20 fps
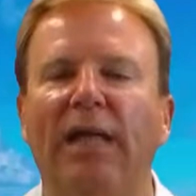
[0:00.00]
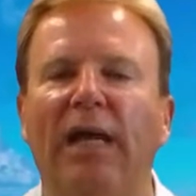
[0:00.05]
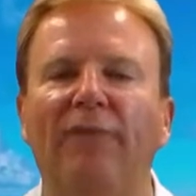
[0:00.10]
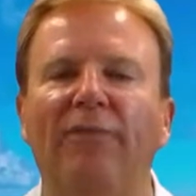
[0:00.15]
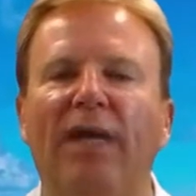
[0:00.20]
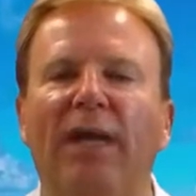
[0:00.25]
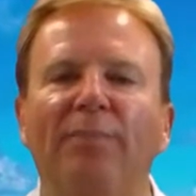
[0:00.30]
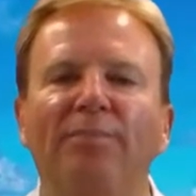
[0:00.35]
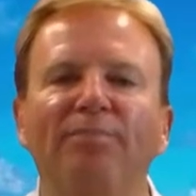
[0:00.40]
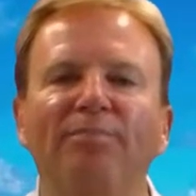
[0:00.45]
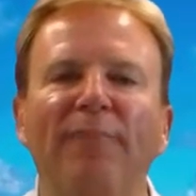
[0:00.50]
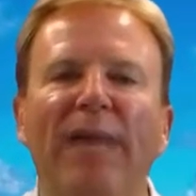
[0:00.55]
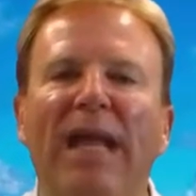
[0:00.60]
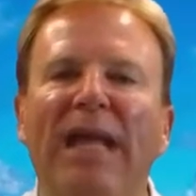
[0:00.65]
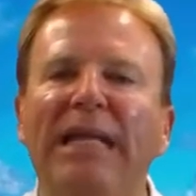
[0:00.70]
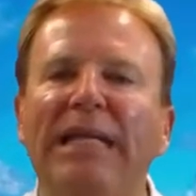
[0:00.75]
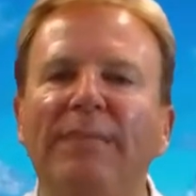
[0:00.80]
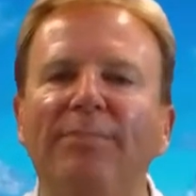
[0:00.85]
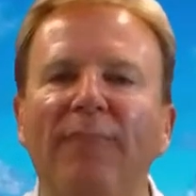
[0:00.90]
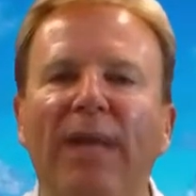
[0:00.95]
I've had
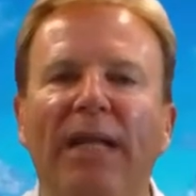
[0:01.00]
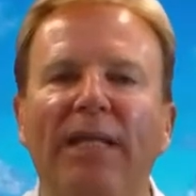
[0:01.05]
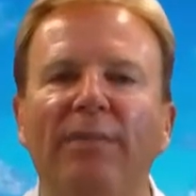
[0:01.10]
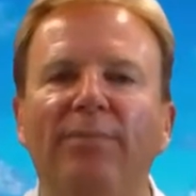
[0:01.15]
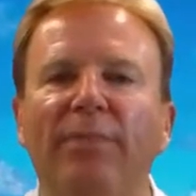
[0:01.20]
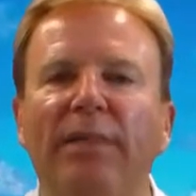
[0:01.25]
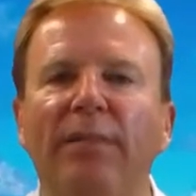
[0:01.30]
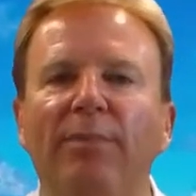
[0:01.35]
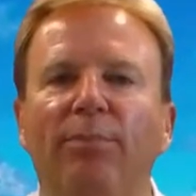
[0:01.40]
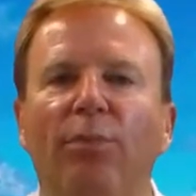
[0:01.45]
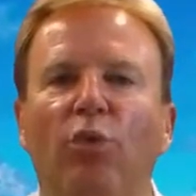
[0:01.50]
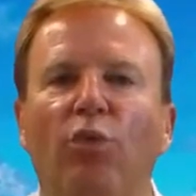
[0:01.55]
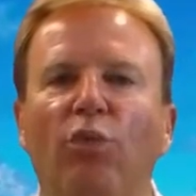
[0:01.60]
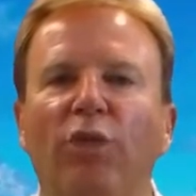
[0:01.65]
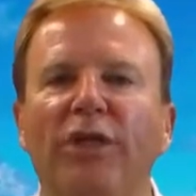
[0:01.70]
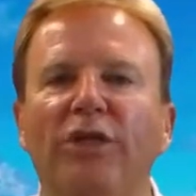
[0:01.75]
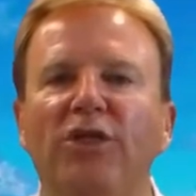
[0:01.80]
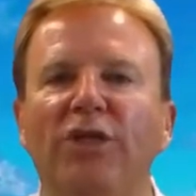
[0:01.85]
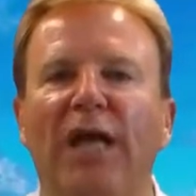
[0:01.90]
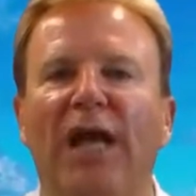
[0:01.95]
many, many people
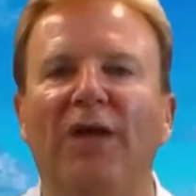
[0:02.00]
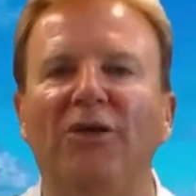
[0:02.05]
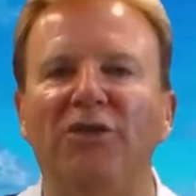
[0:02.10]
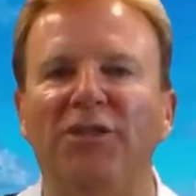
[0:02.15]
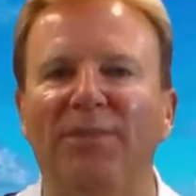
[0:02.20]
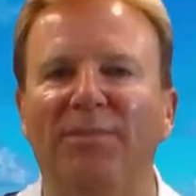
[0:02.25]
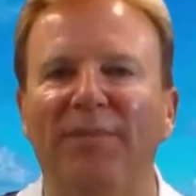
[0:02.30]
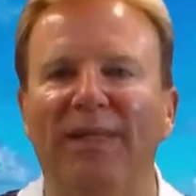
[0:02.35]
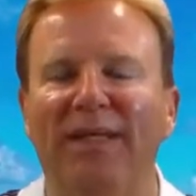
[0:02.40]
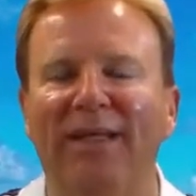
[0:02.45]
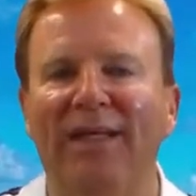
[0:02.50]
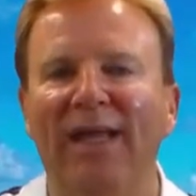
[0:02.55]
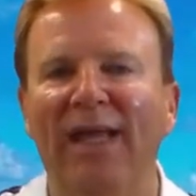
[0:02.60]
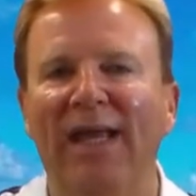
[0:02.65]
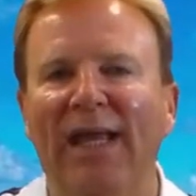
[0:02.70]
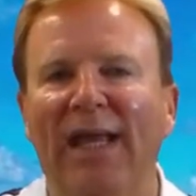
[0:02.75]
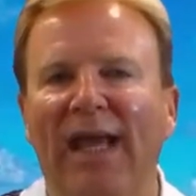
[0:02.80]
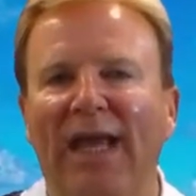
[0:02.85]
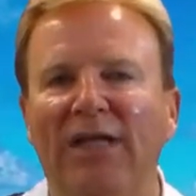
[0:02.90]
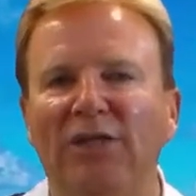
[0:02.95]
reach out to me
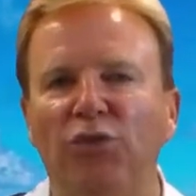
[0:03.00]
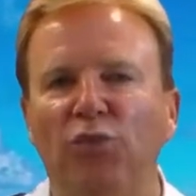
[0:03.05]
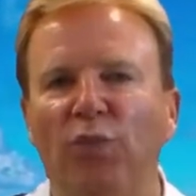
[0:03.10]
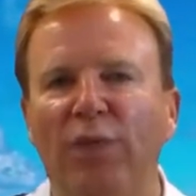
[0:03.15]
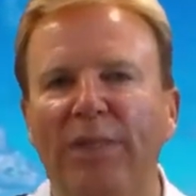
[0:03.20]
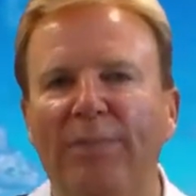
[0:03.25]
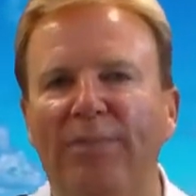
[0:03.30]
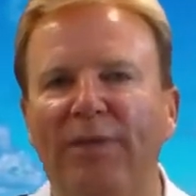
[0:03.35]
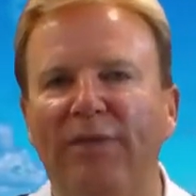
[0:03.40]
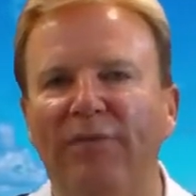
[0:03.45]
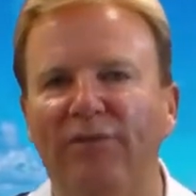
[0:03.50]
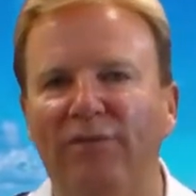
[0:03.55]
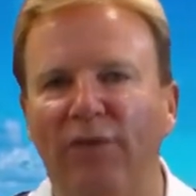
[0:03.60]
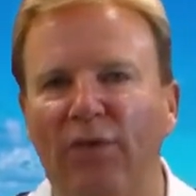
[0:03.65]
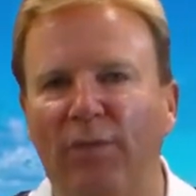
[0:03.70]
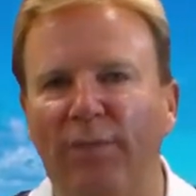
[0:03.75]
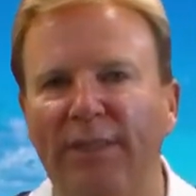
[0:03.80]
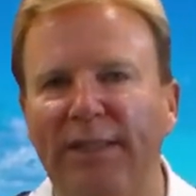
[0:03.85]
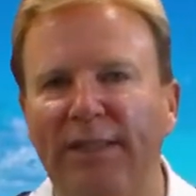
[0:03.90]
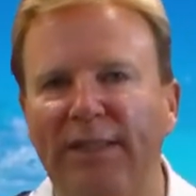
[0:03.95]
as we've been
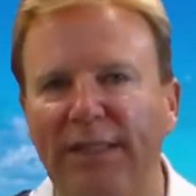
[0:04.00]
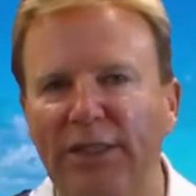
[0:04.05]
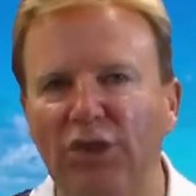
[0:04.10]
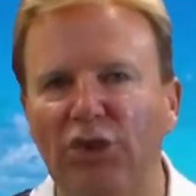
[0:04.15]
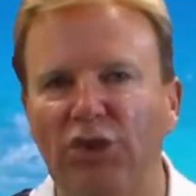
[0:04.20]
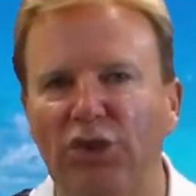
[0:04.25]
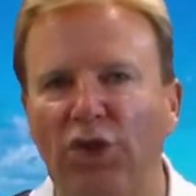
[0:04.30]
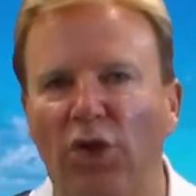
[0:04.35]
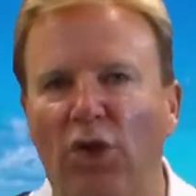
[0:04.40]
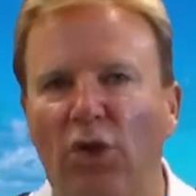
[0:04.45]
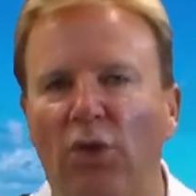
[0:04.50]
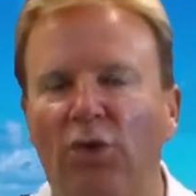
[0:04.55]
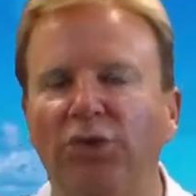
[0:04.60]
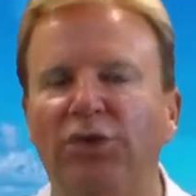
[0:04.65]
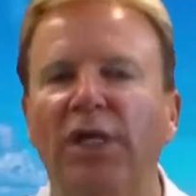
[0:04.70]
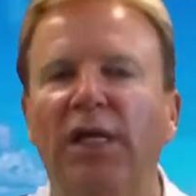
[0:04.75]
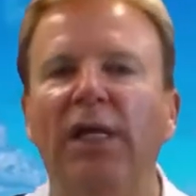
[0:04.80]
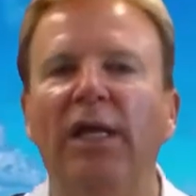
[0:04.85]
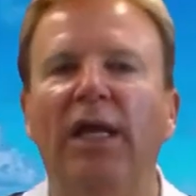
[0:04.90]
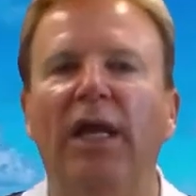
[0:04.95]
filming these
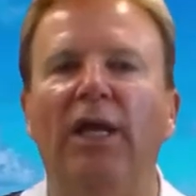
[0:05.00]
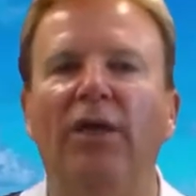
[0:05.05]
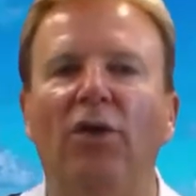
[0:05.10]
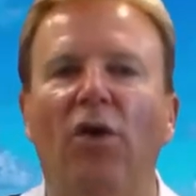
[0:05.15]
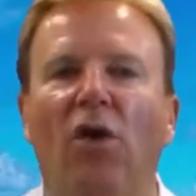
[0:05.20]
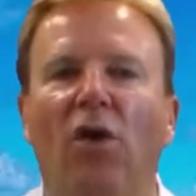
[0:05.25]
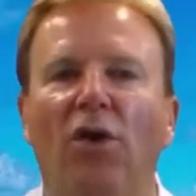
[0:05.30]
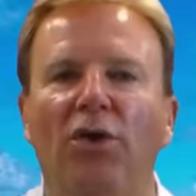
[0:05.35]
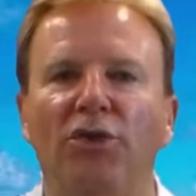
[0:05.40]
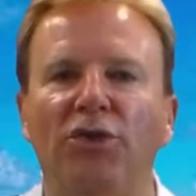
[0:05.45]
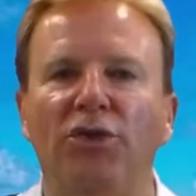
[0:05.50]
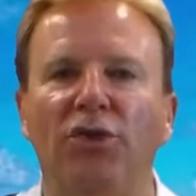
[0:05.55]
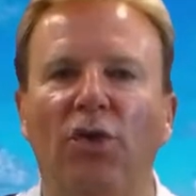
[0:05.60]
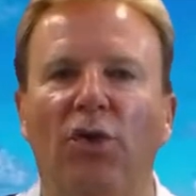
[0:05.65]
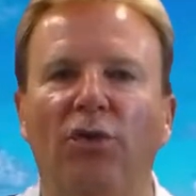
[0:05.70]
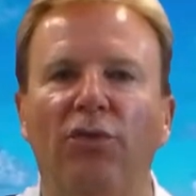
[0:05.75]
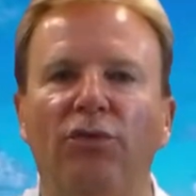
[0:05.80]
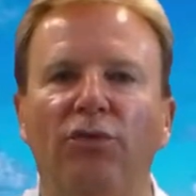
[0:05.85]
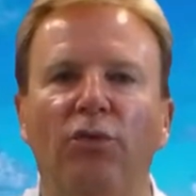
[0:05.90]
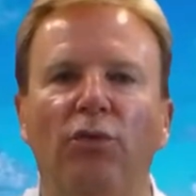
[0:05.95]
shows and
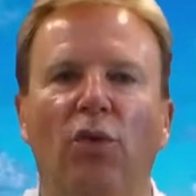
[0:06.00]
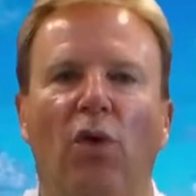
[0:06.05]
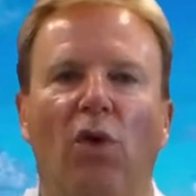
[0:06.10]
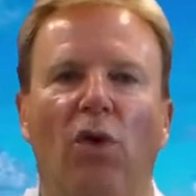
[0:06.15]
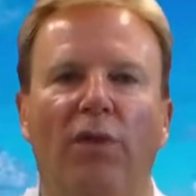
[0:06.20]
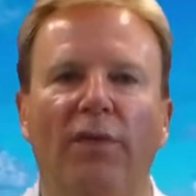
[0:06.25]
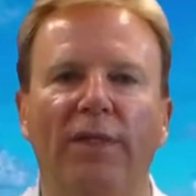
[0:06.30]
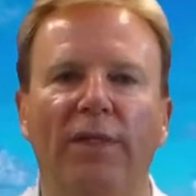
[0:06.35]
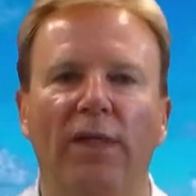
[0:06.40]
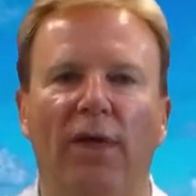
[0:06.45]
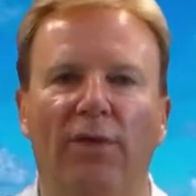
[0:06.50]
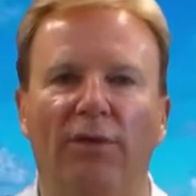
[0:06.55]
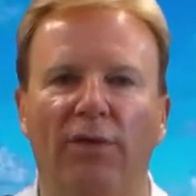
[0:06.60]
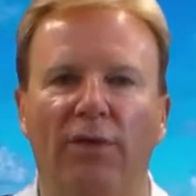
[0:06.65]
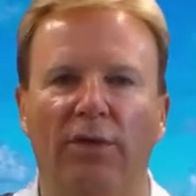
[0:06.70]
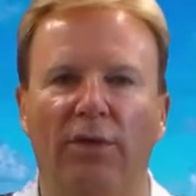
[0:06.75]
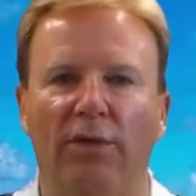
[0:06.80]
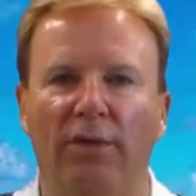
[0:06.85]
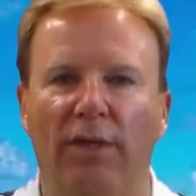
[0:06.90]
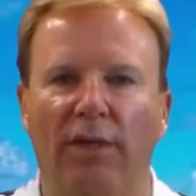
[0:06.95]
also through all the
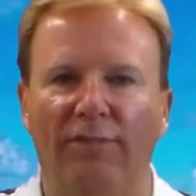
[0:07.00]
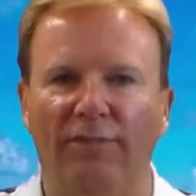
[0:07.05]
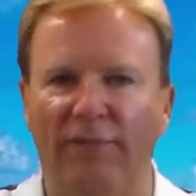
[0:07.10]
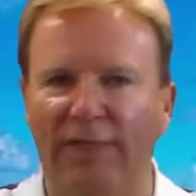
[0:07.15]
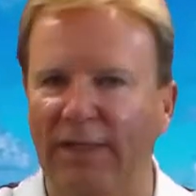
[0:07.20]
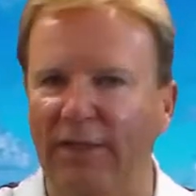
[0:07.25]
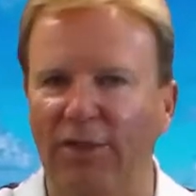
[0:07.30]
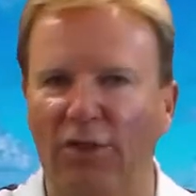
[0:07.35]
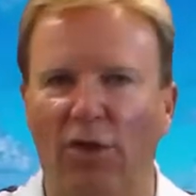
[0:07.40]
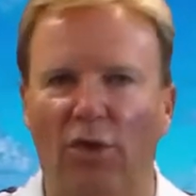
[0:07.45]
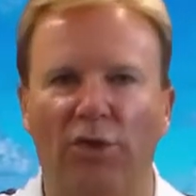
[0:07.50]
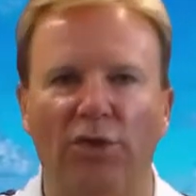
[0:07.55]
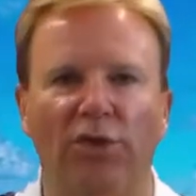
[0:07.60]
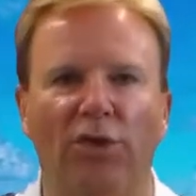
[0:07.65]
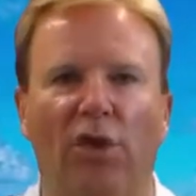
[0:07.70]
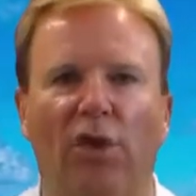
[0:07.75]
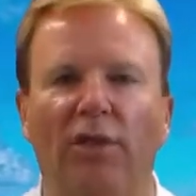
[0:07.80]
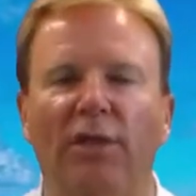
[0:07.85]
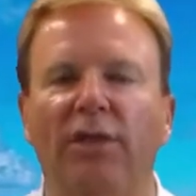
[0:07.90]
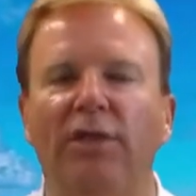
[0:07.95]
other videos
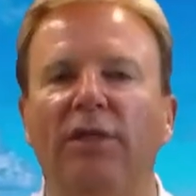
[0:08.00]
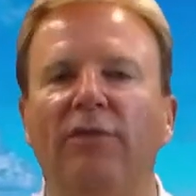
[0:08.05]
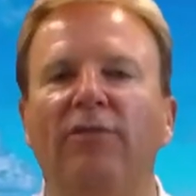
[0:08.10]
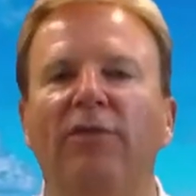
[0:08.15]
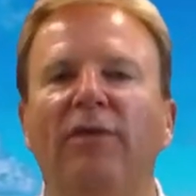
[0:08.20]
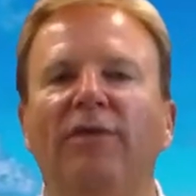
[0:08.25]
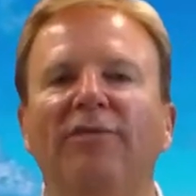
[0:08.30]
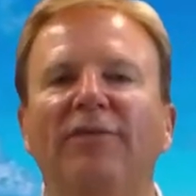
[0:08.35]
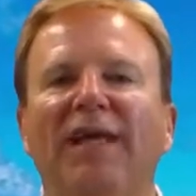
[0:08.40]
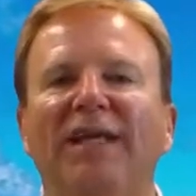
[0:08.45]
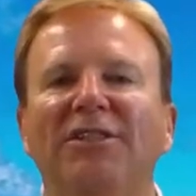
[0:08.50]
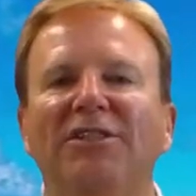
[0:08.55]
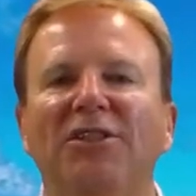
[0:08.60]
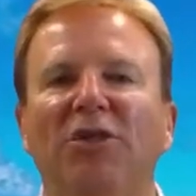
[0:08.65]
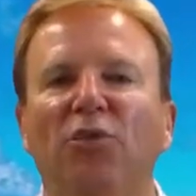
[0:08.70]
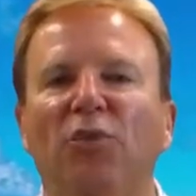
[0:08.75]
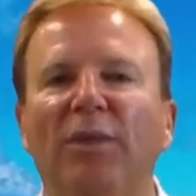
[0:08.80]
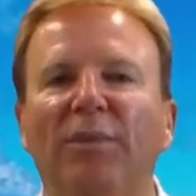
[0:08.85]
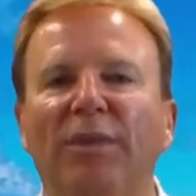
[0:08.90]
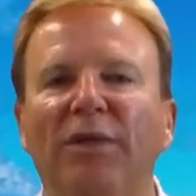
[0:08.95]
and all the different events
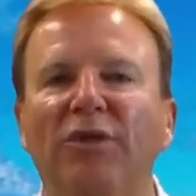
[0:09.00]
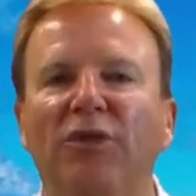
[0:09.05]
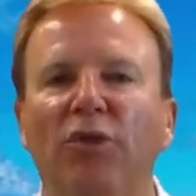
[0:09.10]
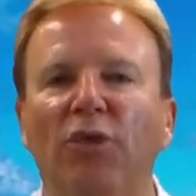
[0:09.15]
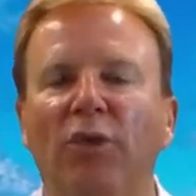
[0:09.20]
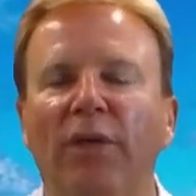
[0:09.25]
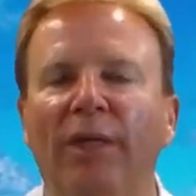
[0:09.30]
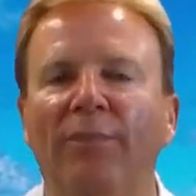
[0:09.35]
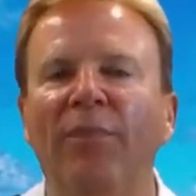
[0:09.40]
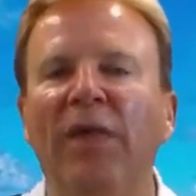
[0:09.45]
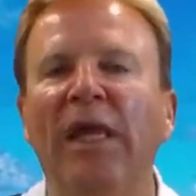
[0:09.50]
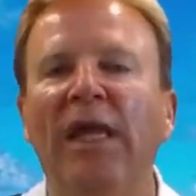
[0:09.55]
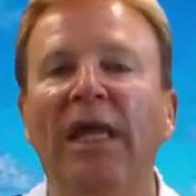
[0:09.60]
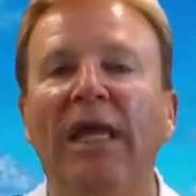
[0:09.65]
that we've been doing,